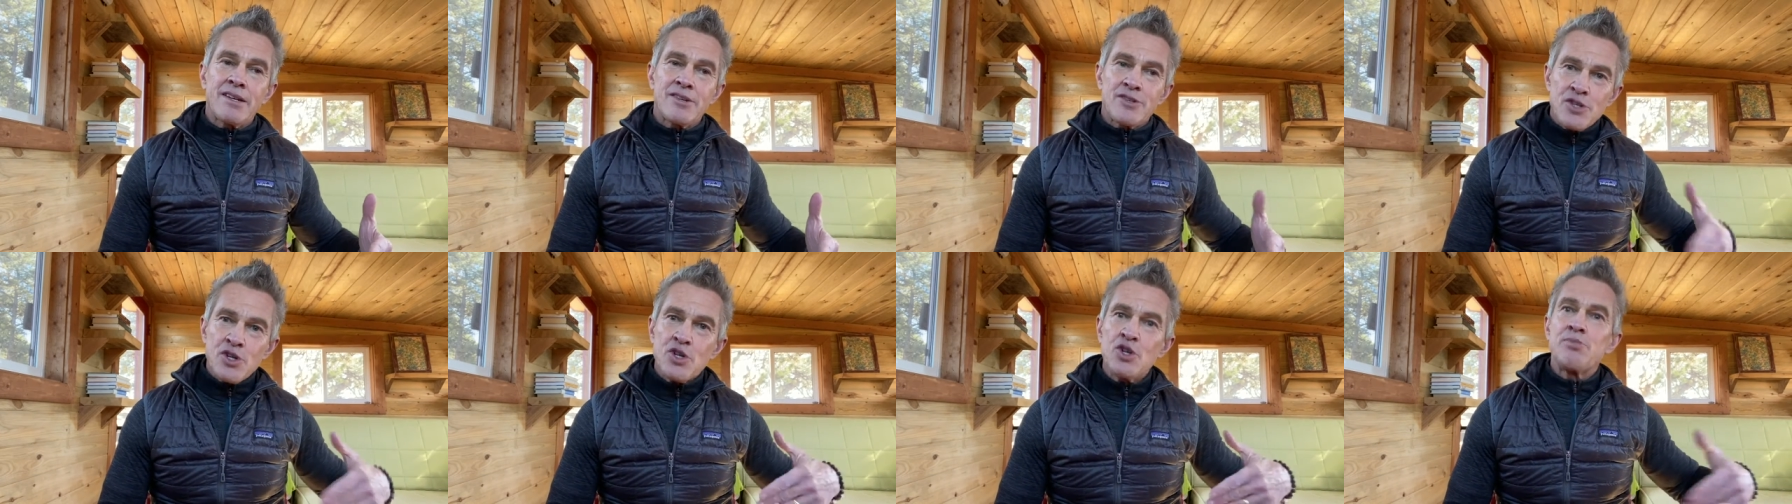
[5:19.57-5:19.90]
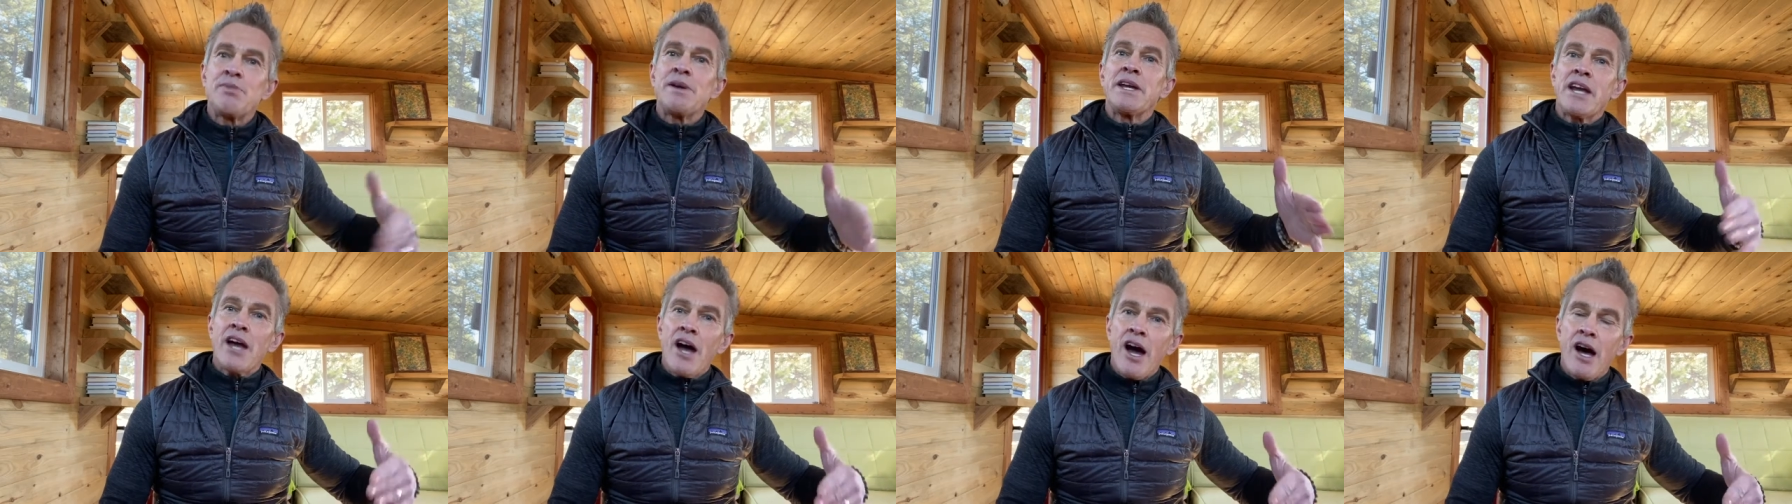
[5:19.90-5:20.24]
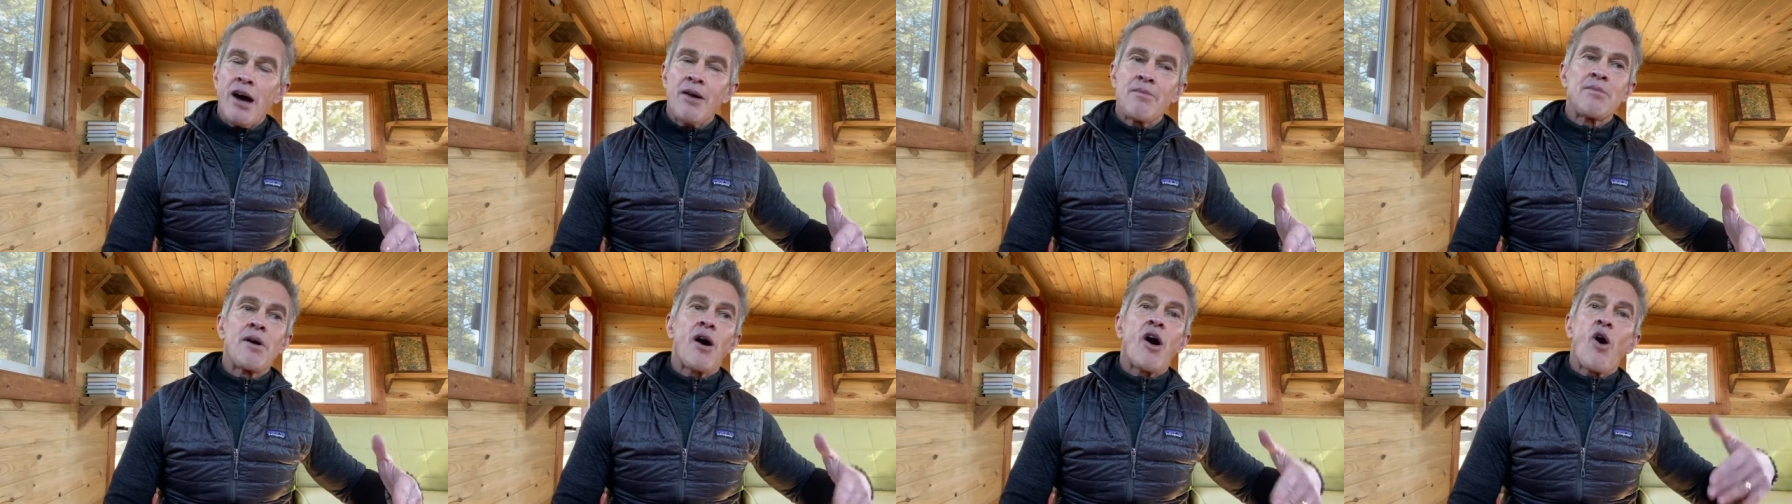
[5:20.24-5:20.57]
to
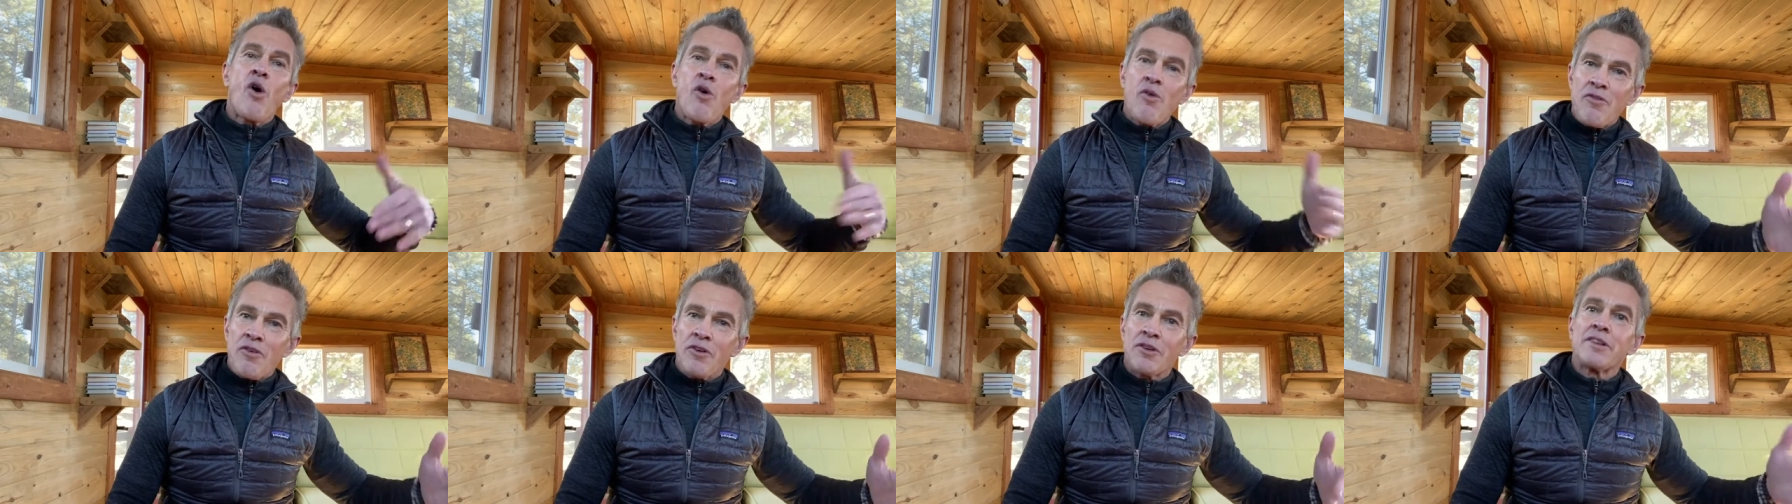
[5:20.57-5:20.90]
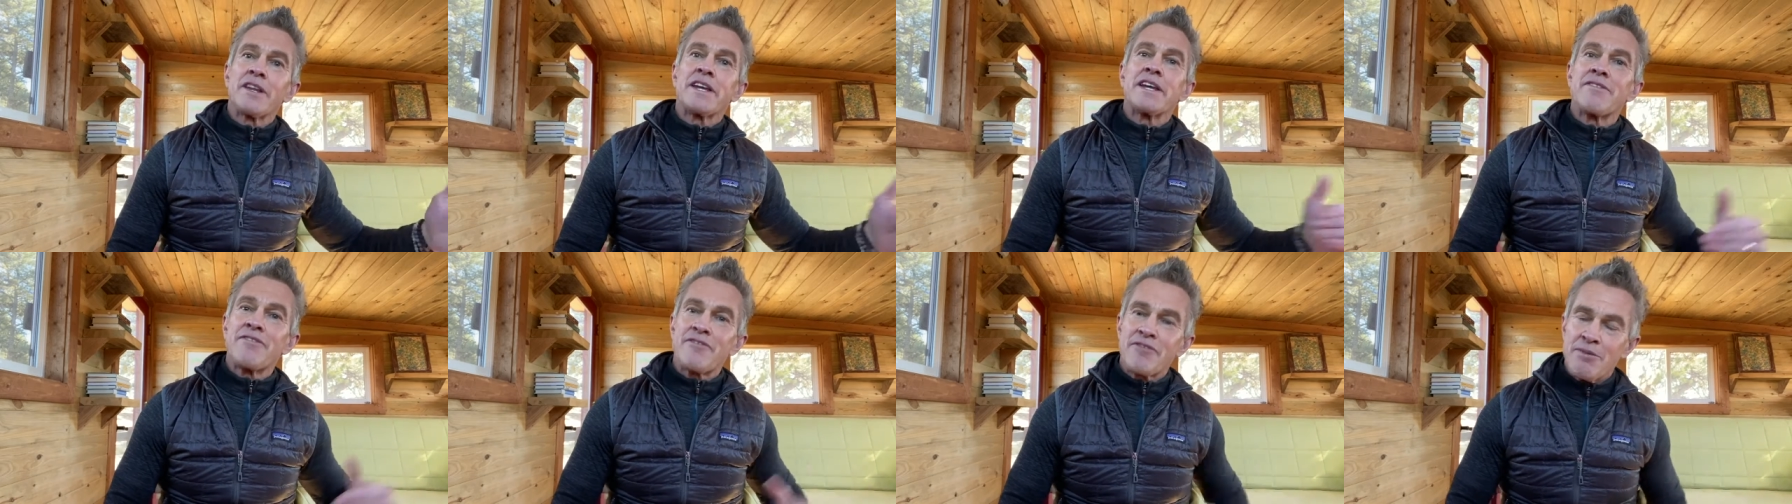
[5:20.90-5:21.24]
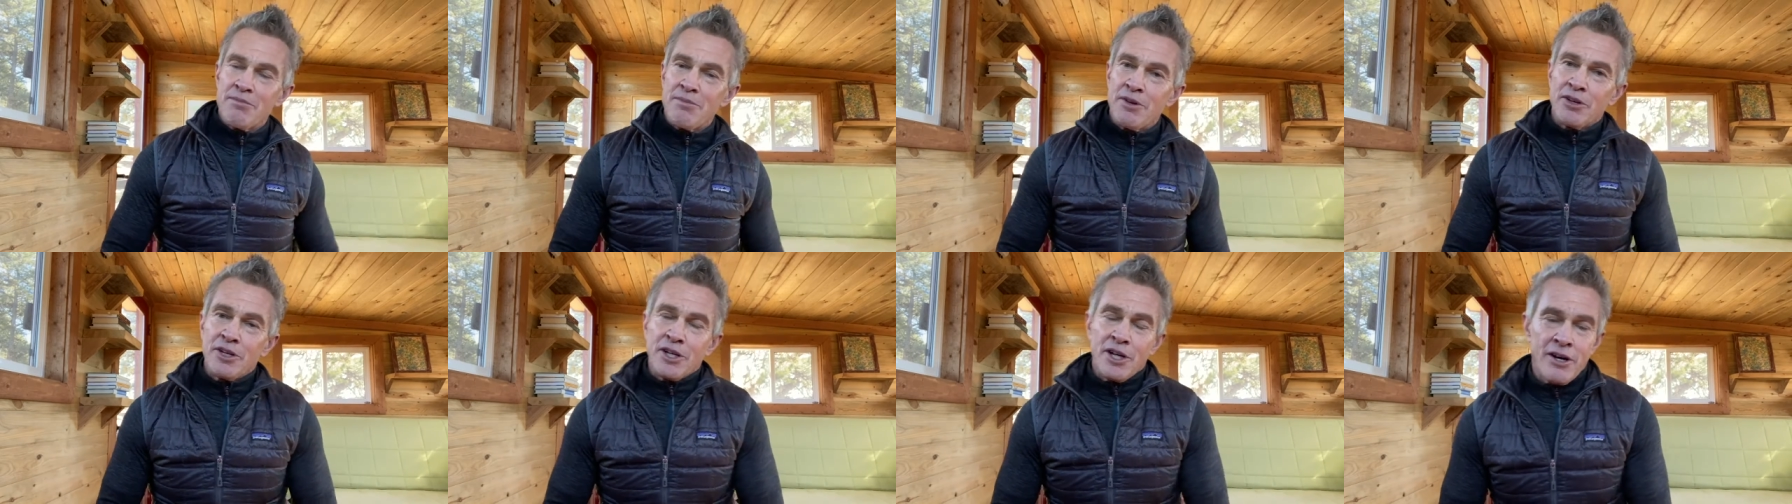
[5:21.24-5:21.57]
become overly
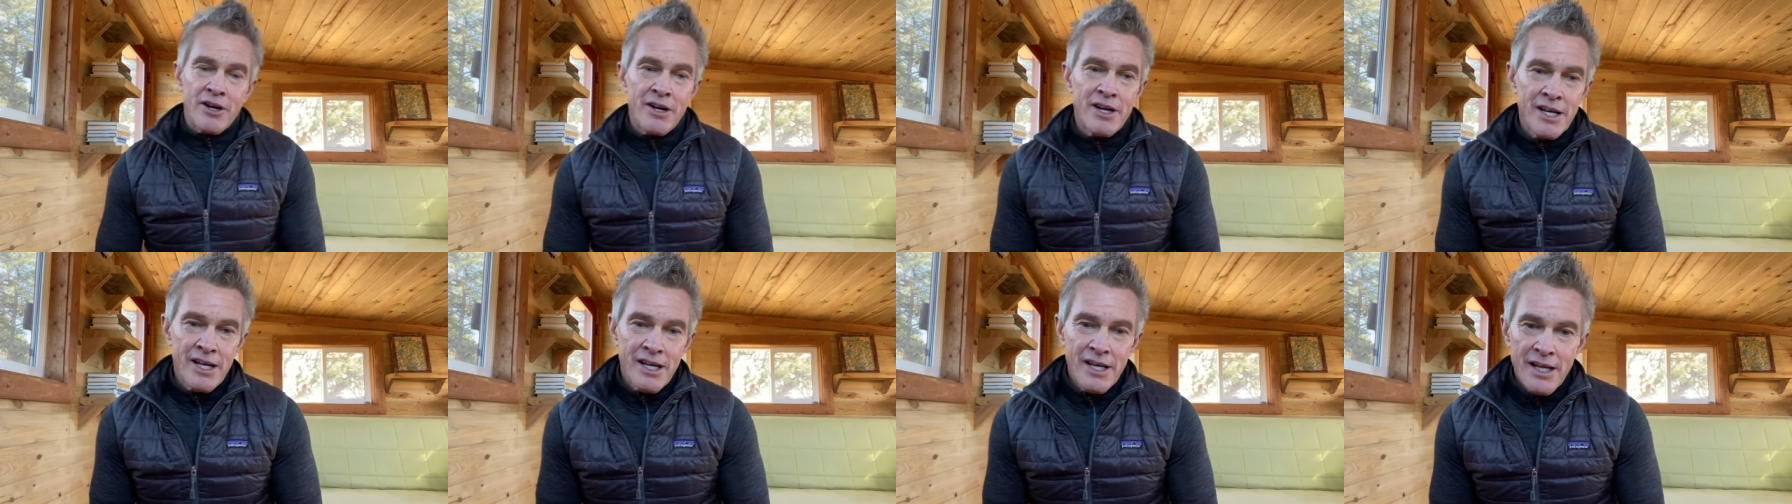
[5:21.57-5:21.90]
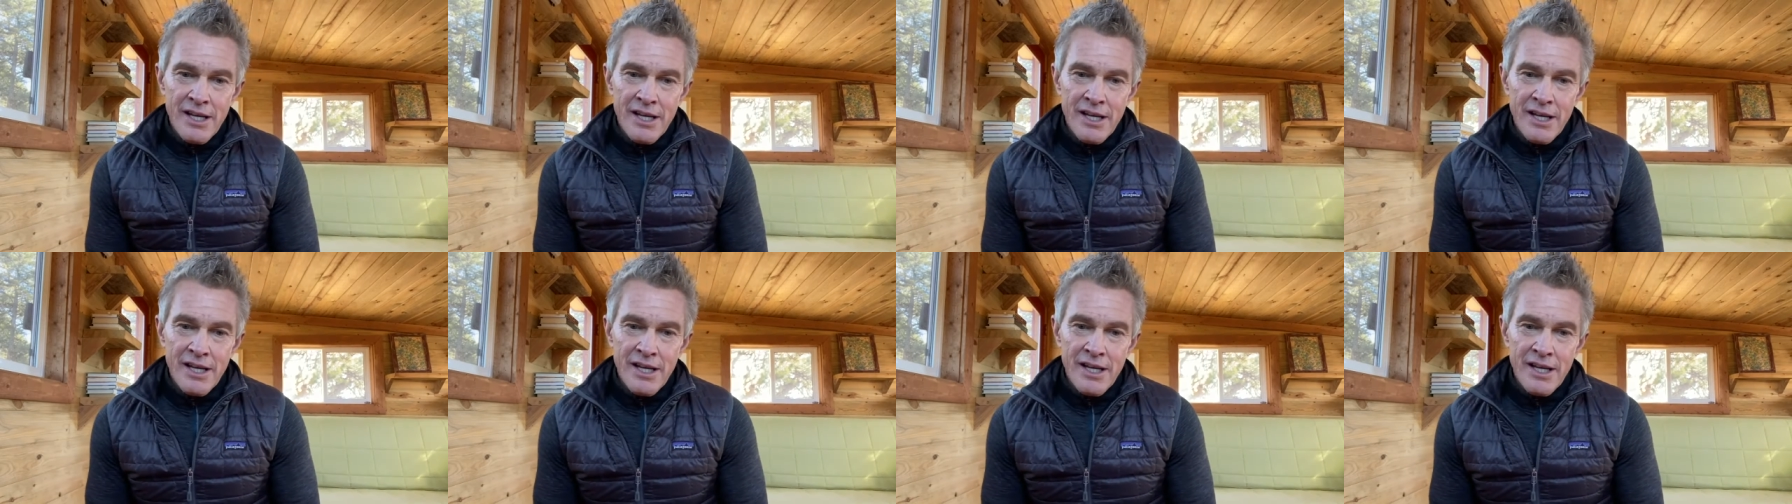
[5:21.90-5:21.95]
familiar